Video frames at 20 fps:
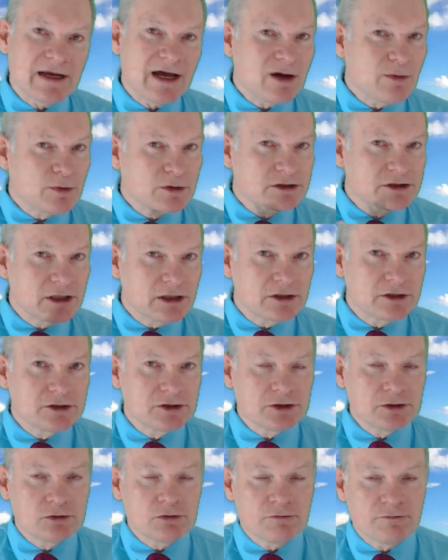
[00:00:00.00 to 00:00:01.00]
And I would
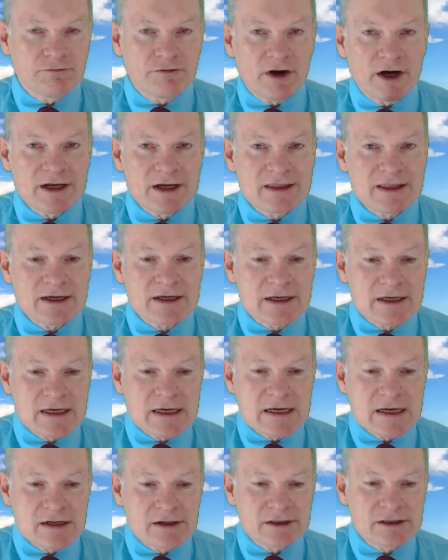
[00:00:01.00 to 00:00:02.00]
challenge you to find the
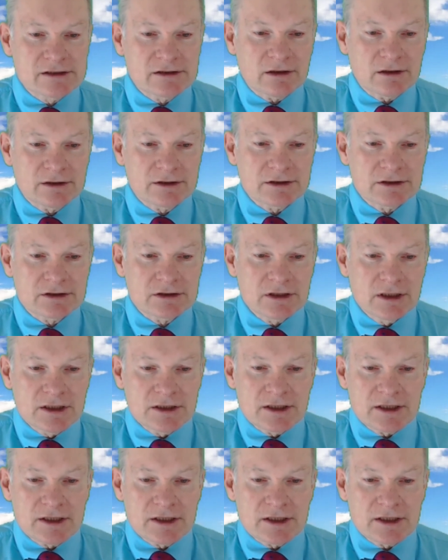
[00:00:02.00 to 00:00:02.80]
key results,